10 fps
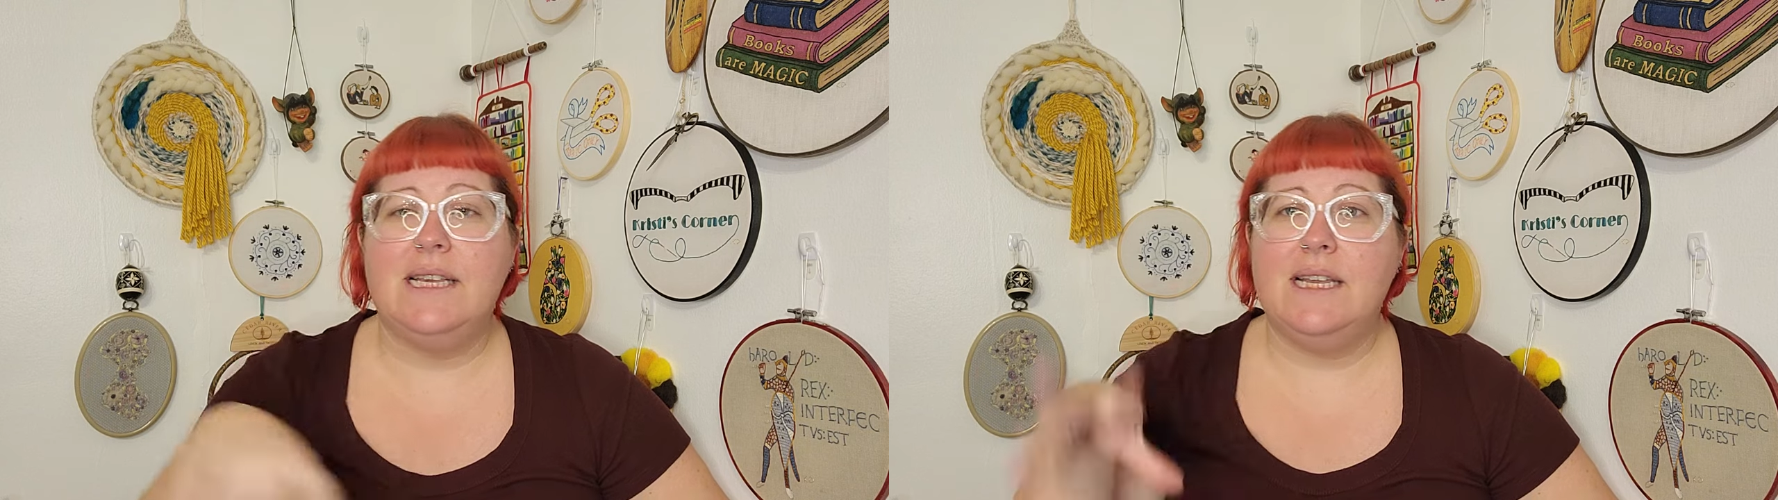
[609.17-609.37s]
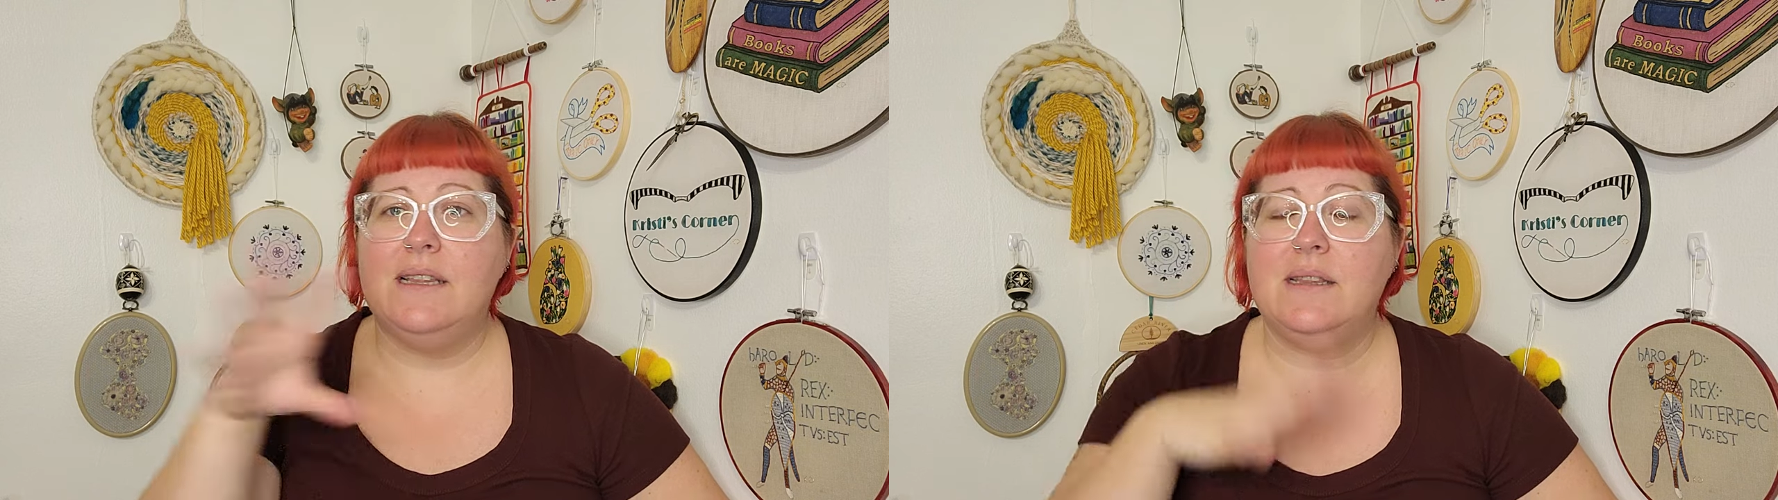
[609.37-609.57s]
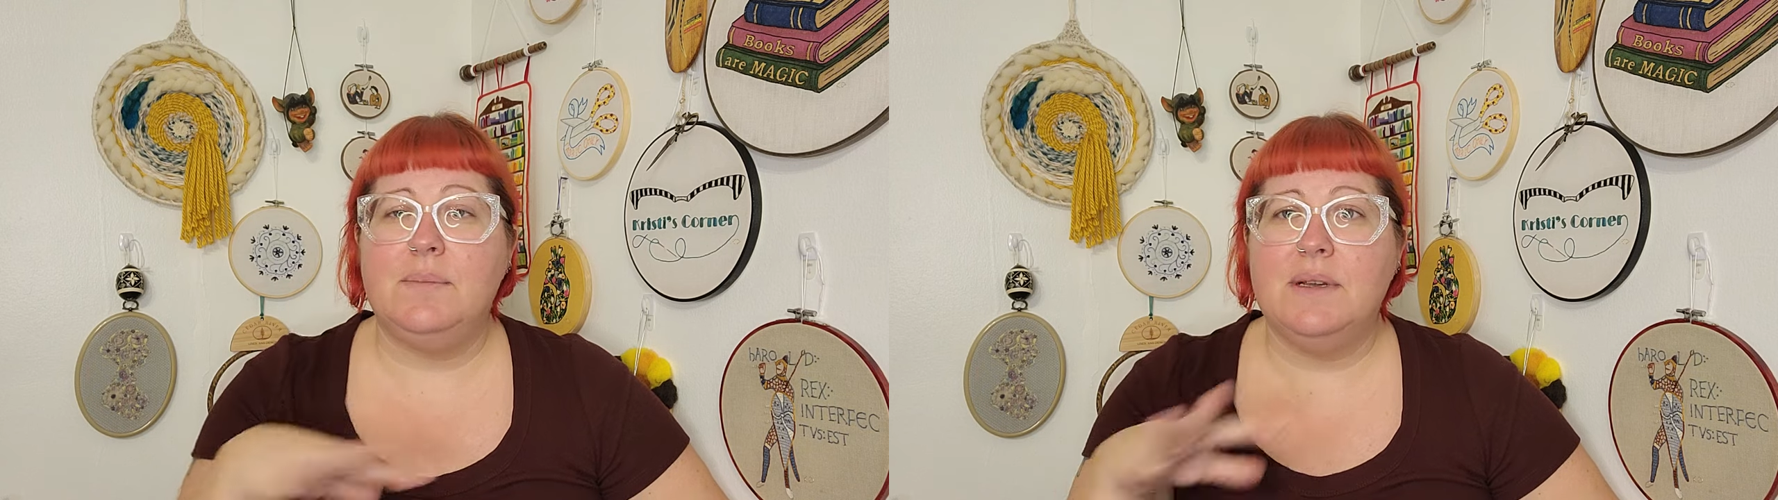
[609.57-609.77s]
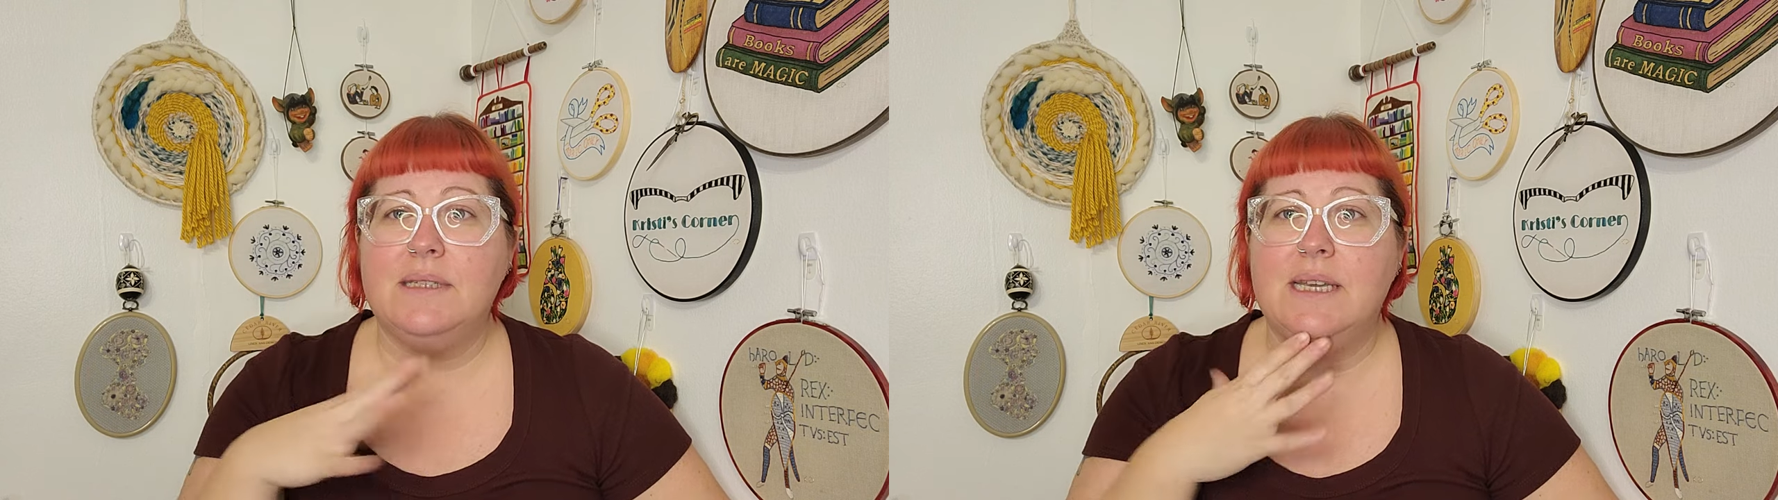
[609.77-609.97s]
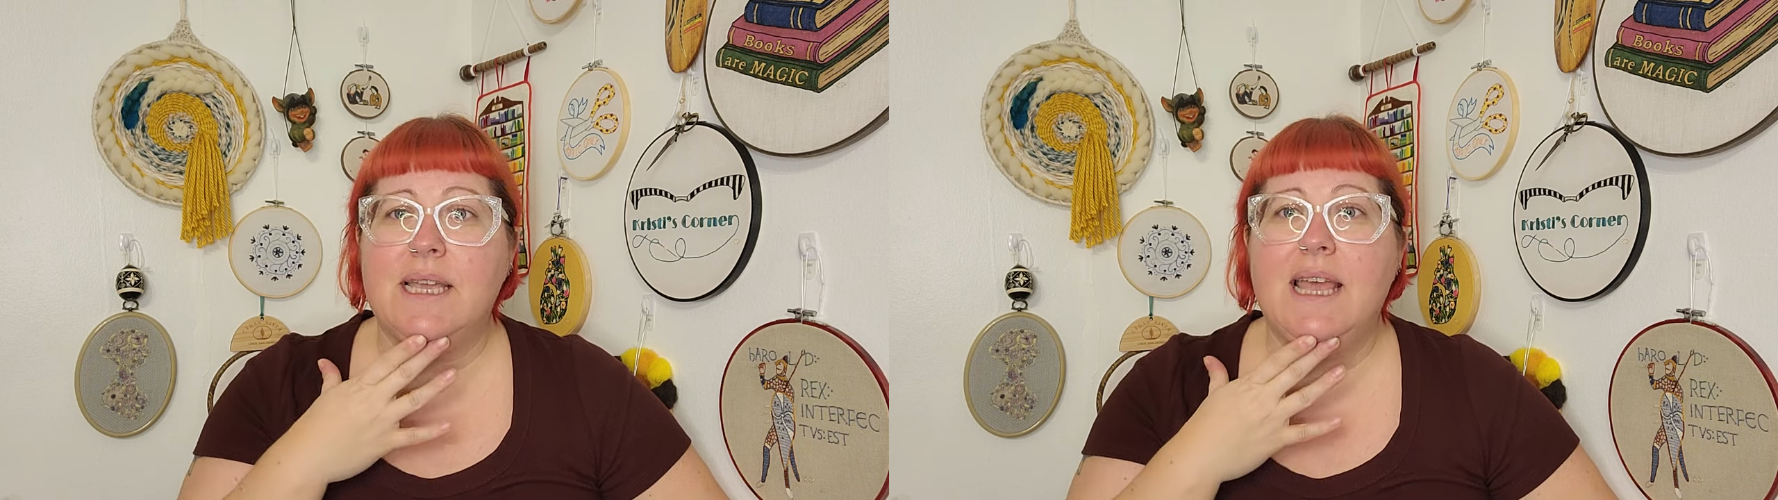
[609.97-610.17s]
in the
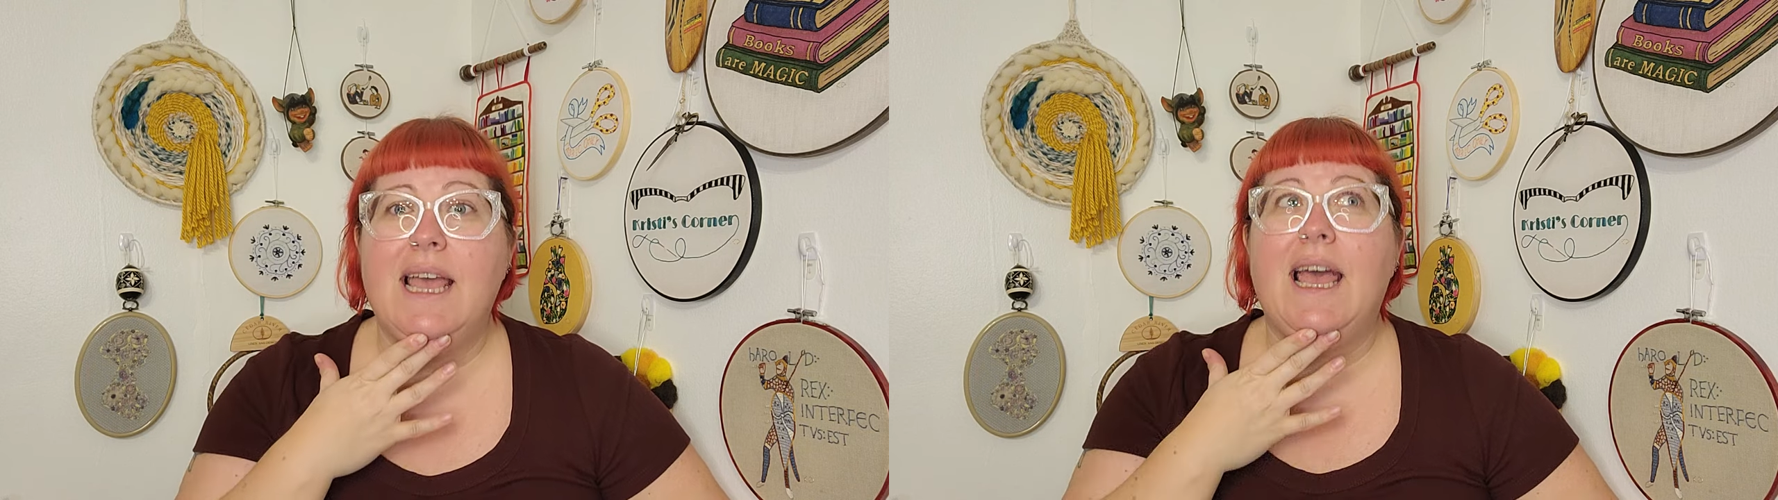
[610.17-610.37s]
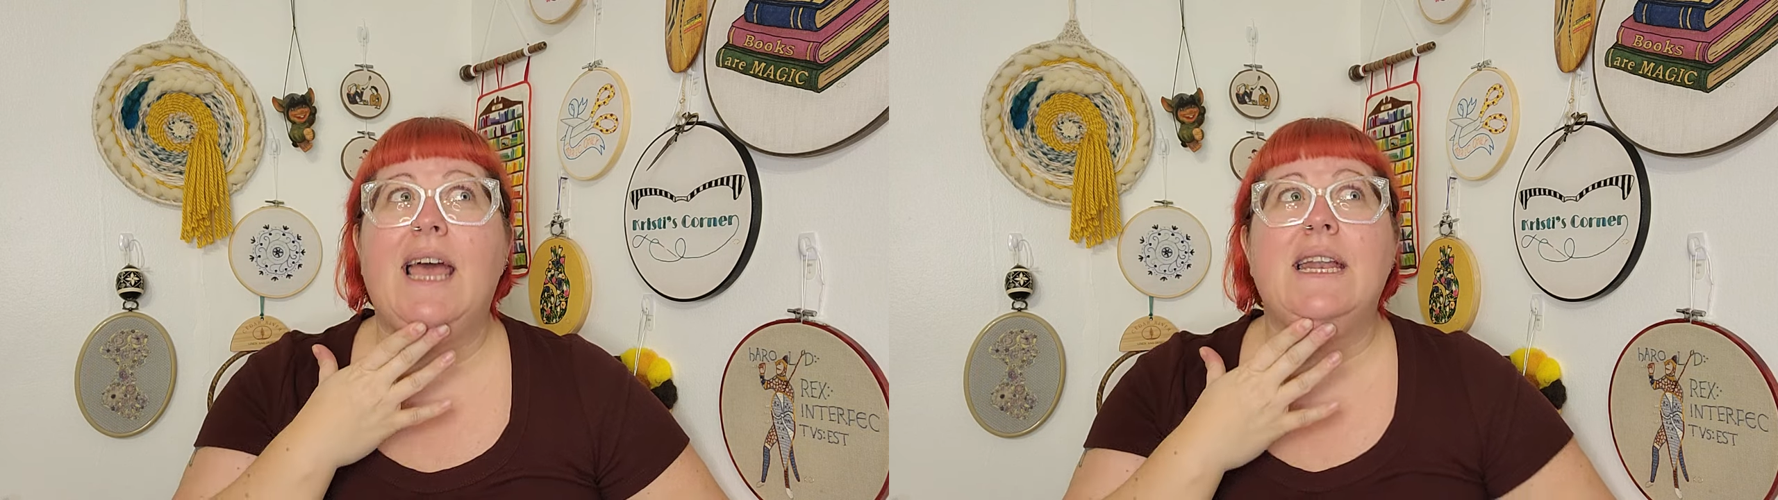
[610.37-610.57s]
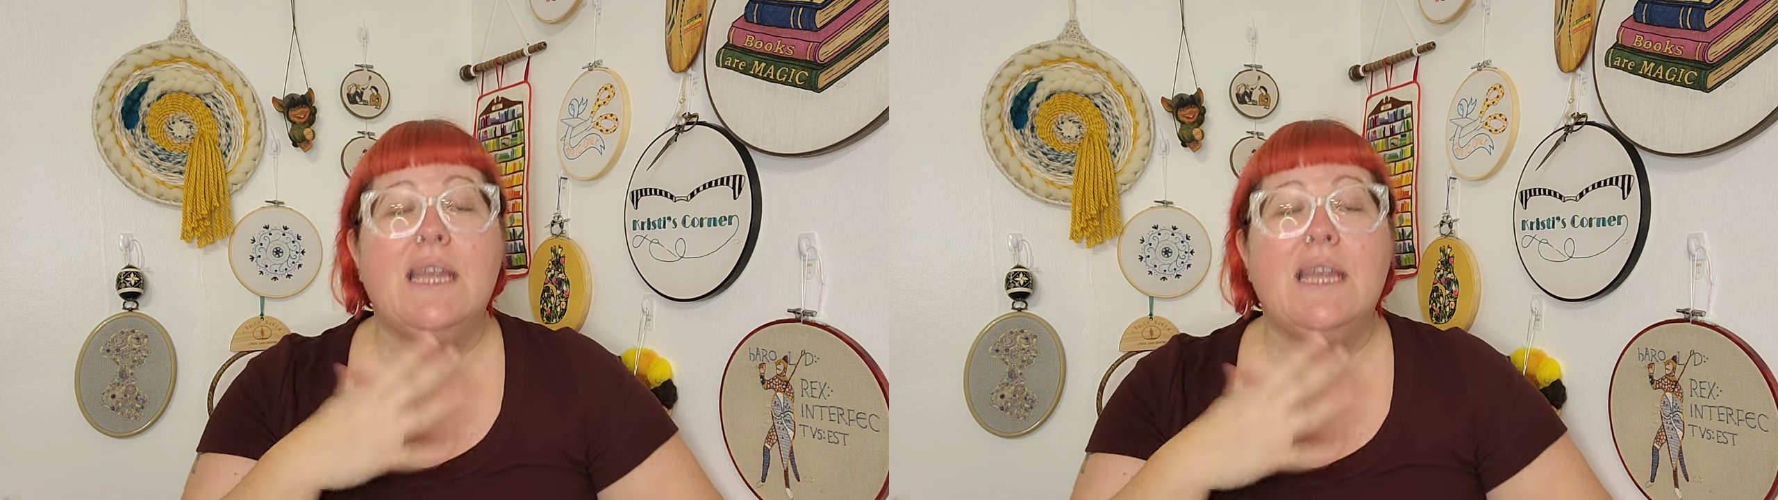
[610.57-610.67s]
building and